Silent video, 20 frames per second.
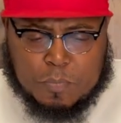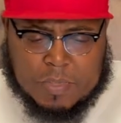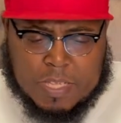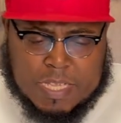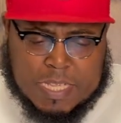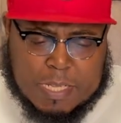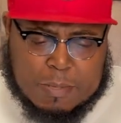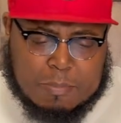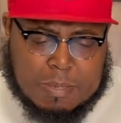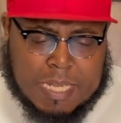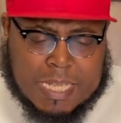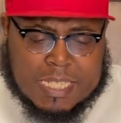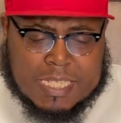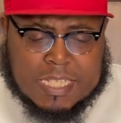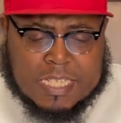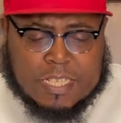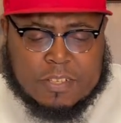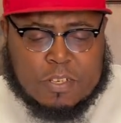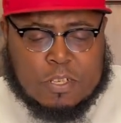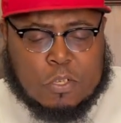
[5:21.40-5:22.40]
The
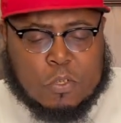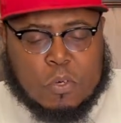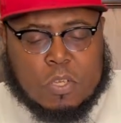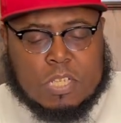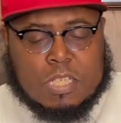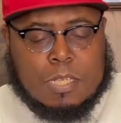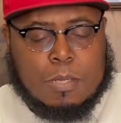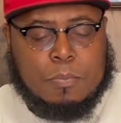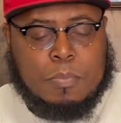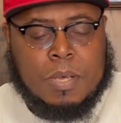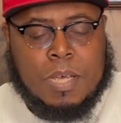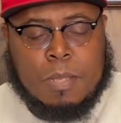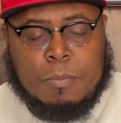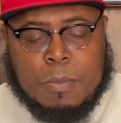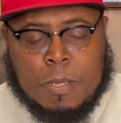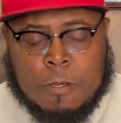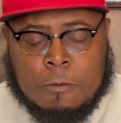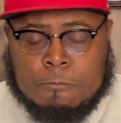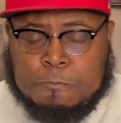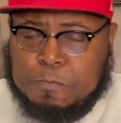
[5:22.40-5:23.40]
blessing of the Lord is upon
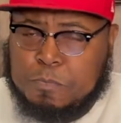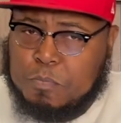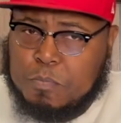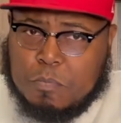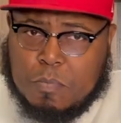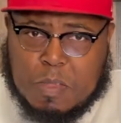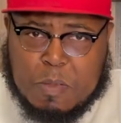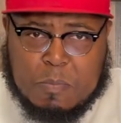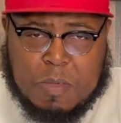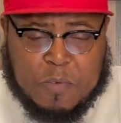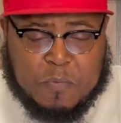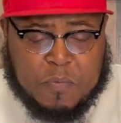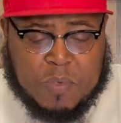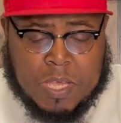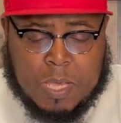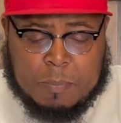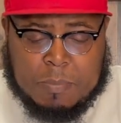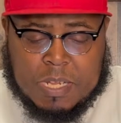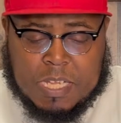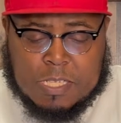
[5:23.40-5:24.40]
me. My
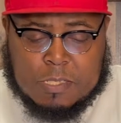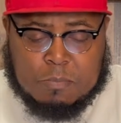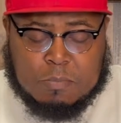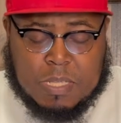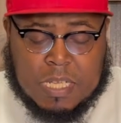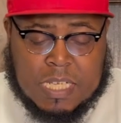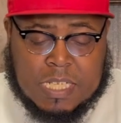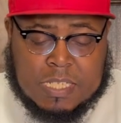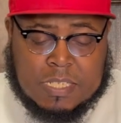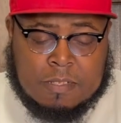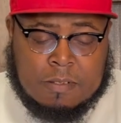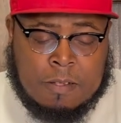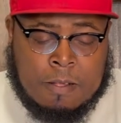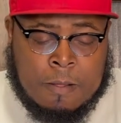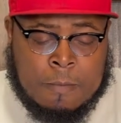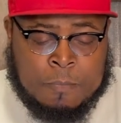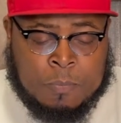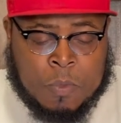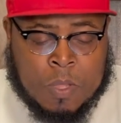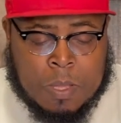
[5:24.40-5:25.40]
family is blessed.
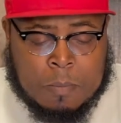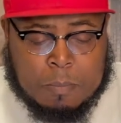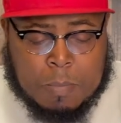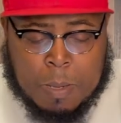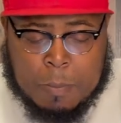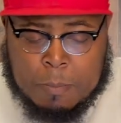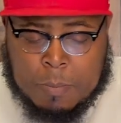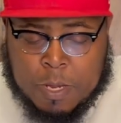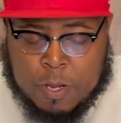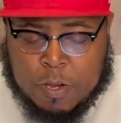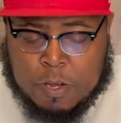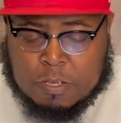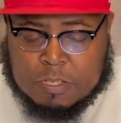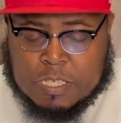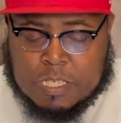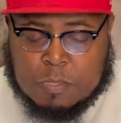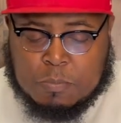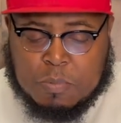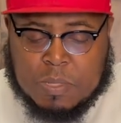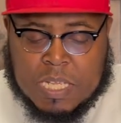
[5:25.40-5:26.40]
My marriage
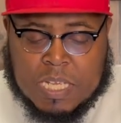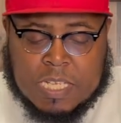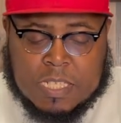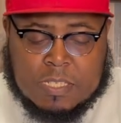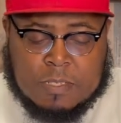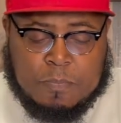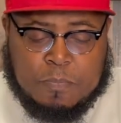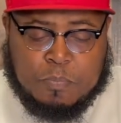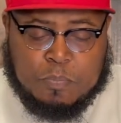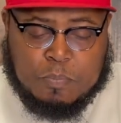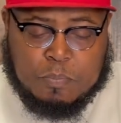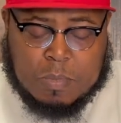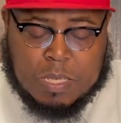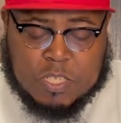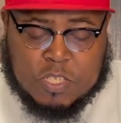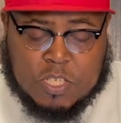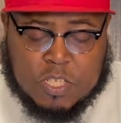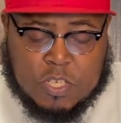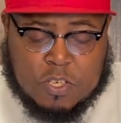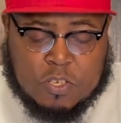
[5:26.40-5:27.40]
is blessed. My
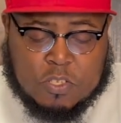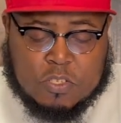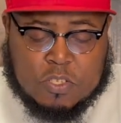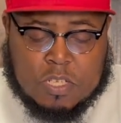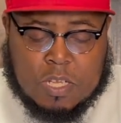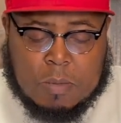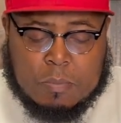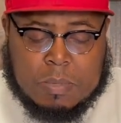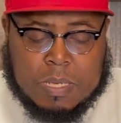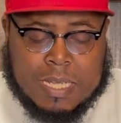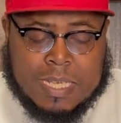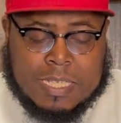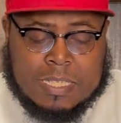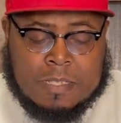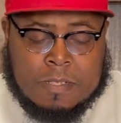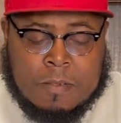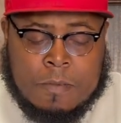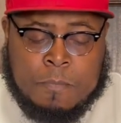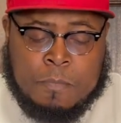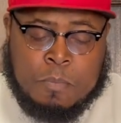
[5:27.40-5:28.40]
children are
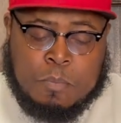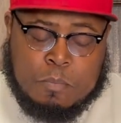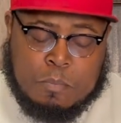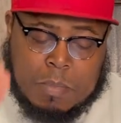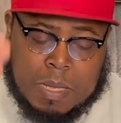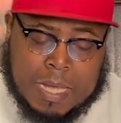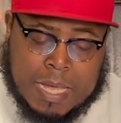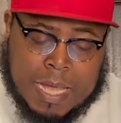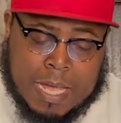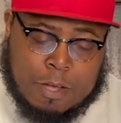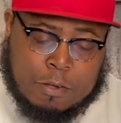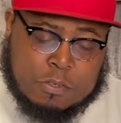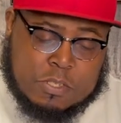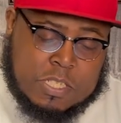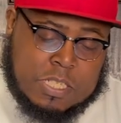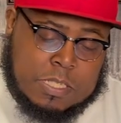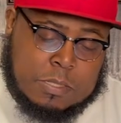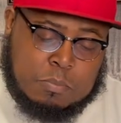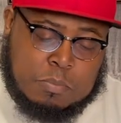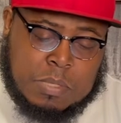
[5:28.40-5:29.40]
blessed. My
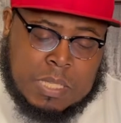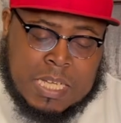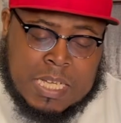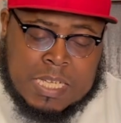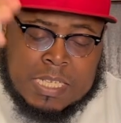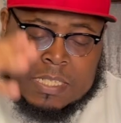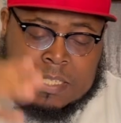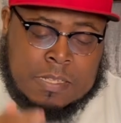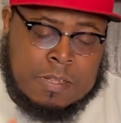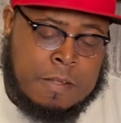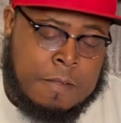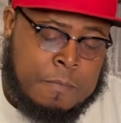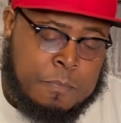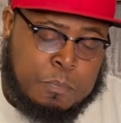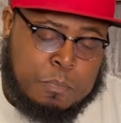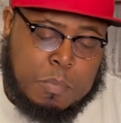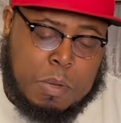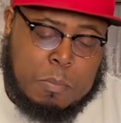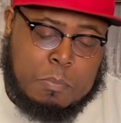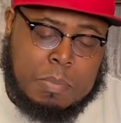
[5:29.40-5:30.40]
house is blessed.
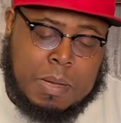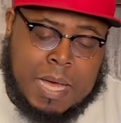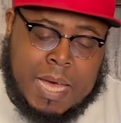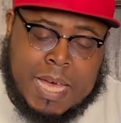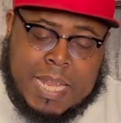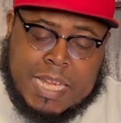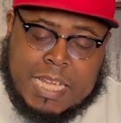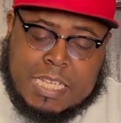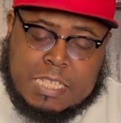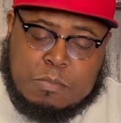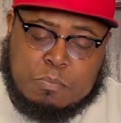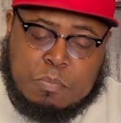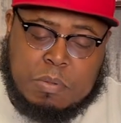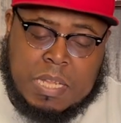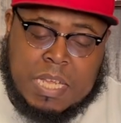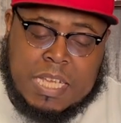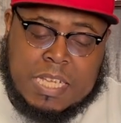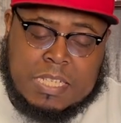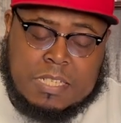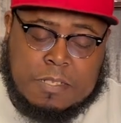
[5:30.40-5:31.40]
My body is
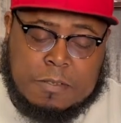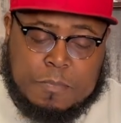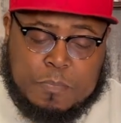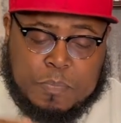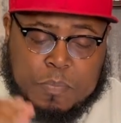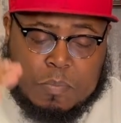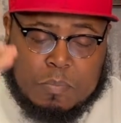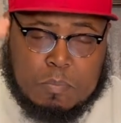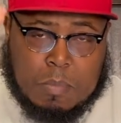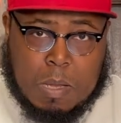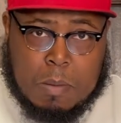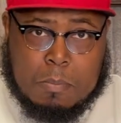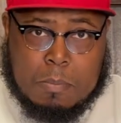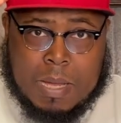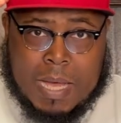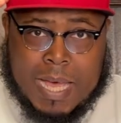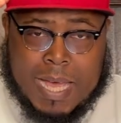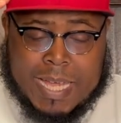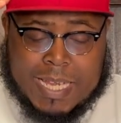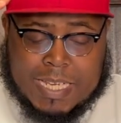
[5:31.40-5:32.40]
blessed. My
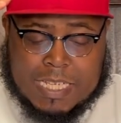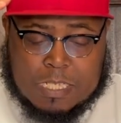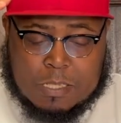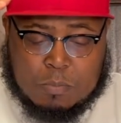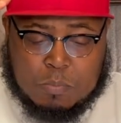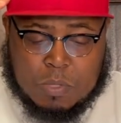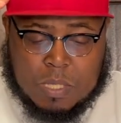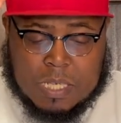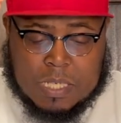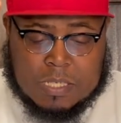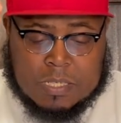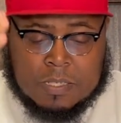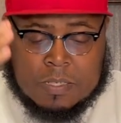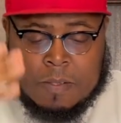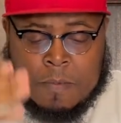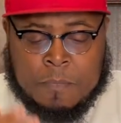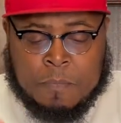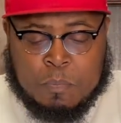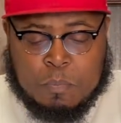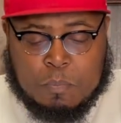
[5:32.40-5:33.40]
mind is blessed.
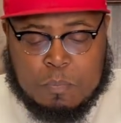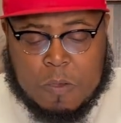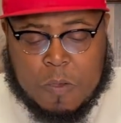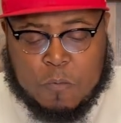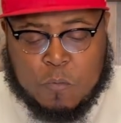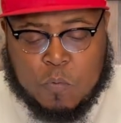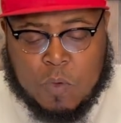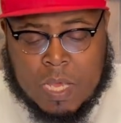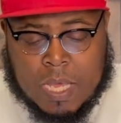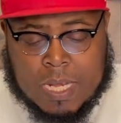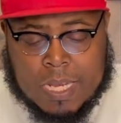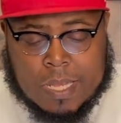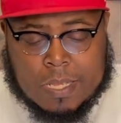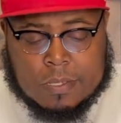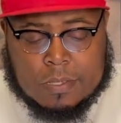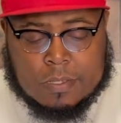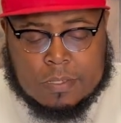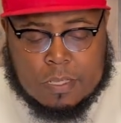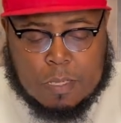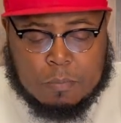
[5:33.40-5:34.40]
My
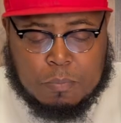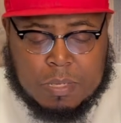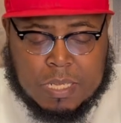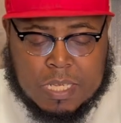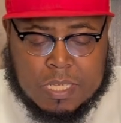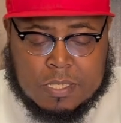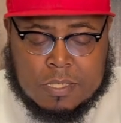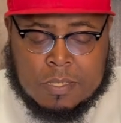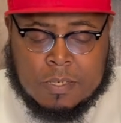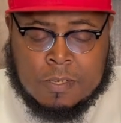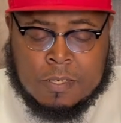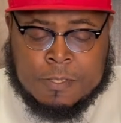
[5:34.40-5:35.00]
finances are blessed.